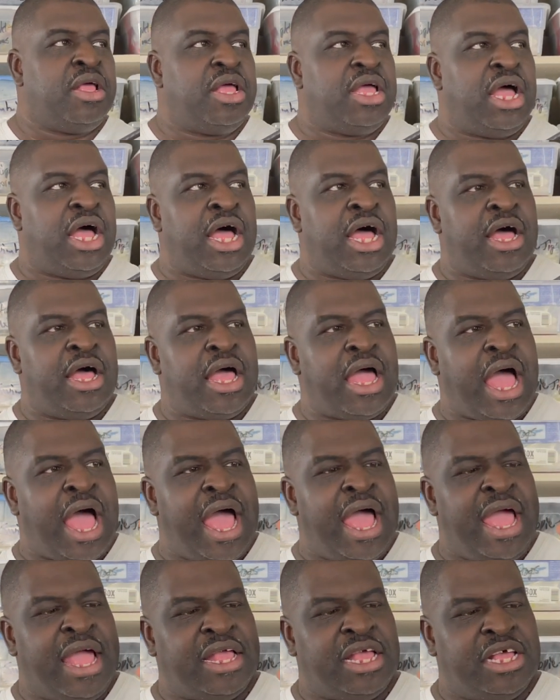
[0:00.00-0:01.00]

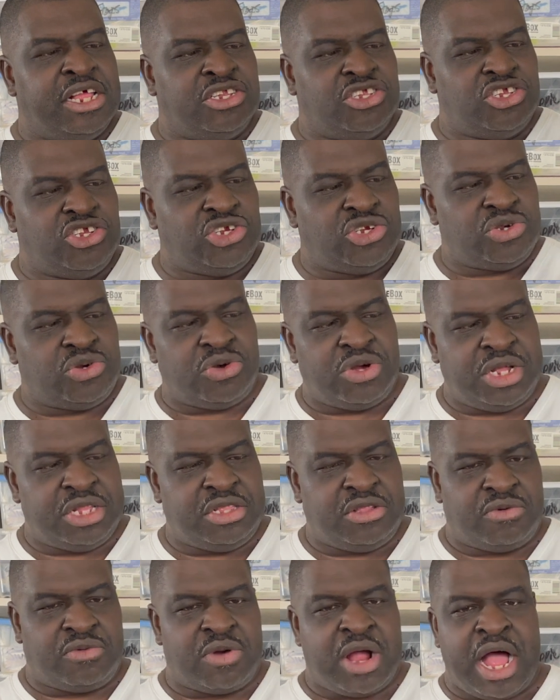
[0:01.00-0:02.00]
I enjoyed
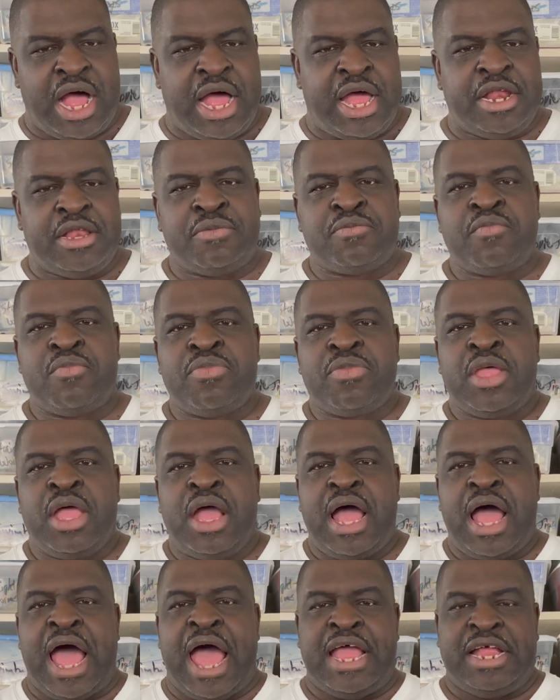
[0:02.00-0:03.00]
the rod.
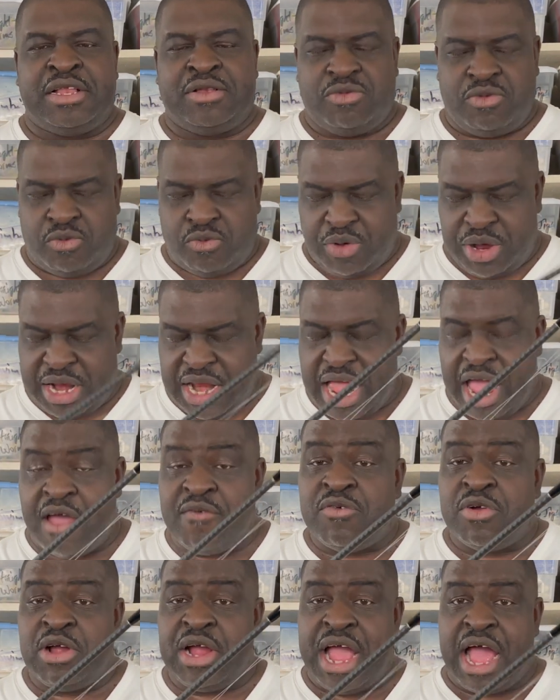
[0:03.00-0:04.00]

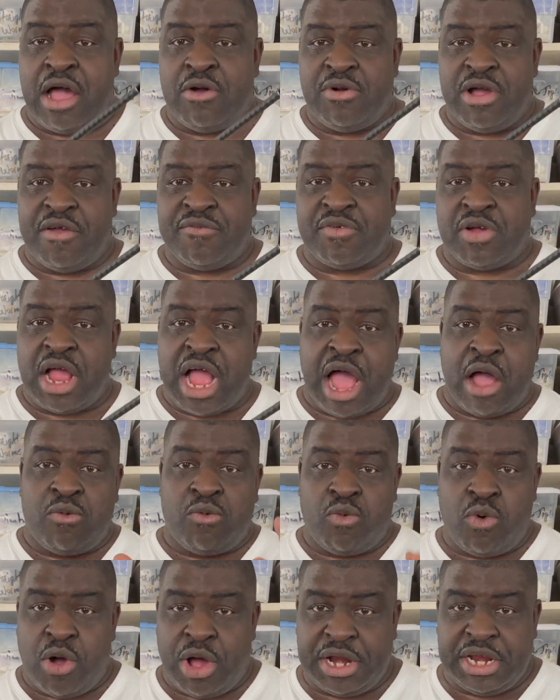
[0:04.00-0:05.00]
Whenever, however, I
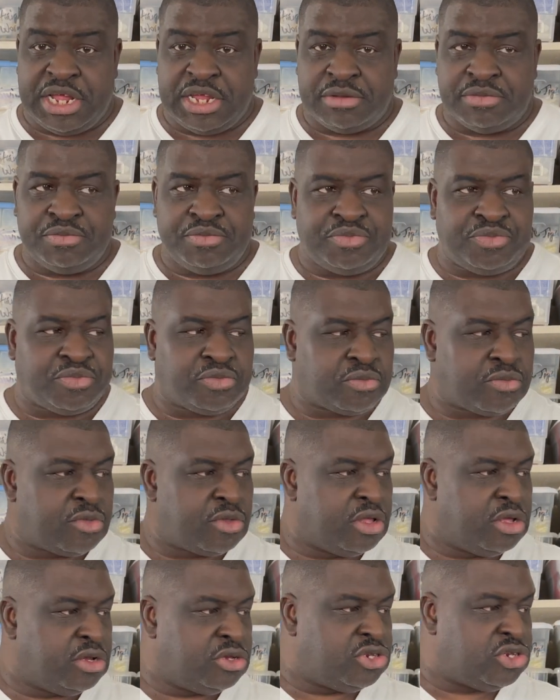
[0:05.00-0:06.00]
wanted
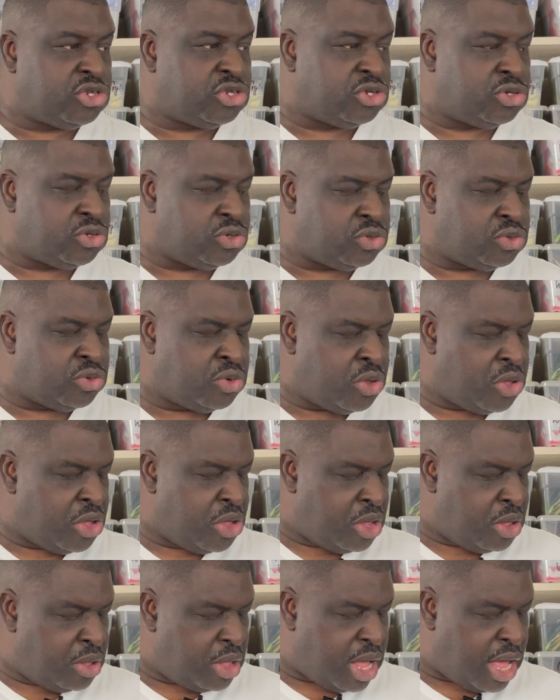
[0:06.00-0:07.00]
to
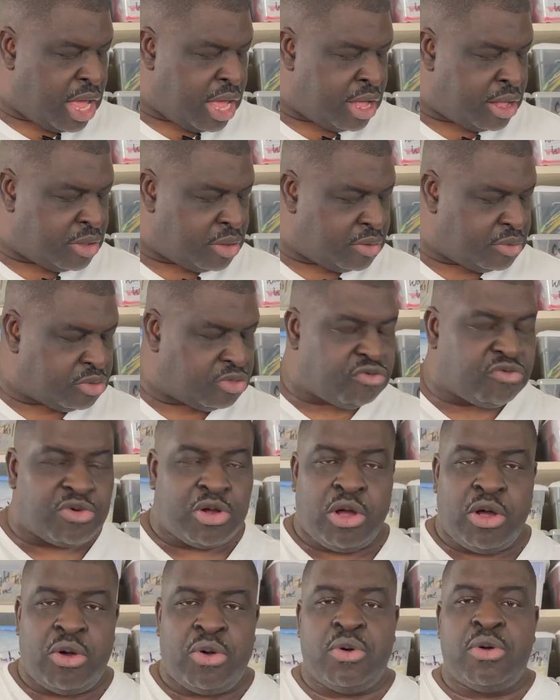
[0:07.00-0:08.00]

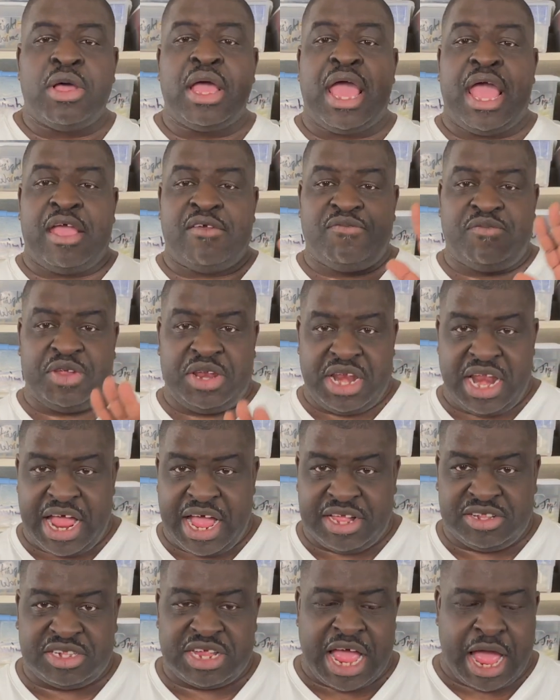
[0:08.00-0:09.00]
throw a
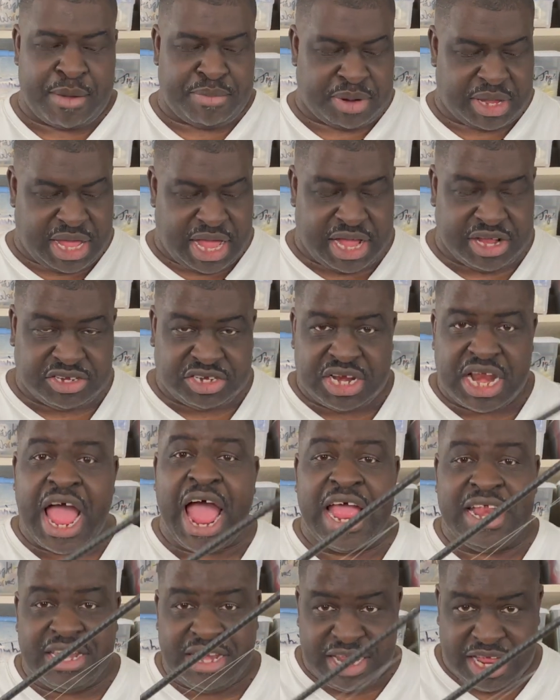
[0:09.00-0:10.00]
finesse application,
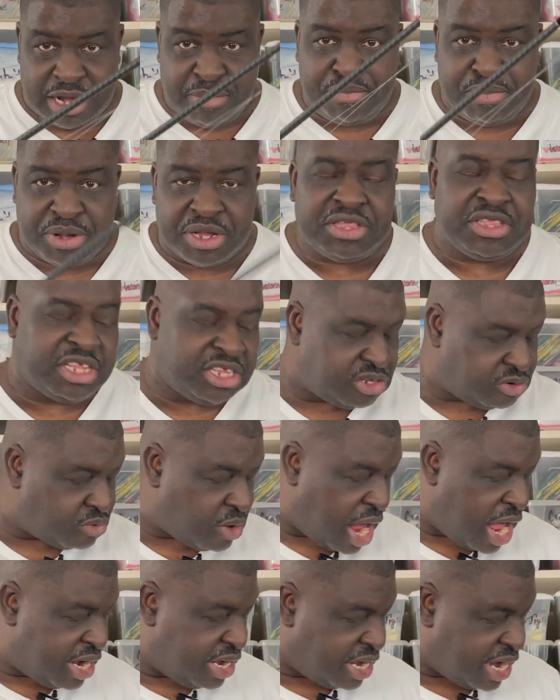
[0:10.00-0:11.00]
I did put this
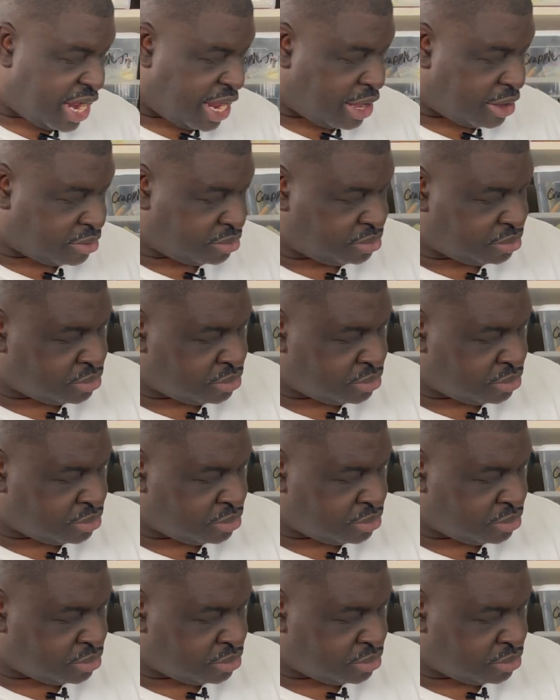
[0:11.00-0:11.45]
rod down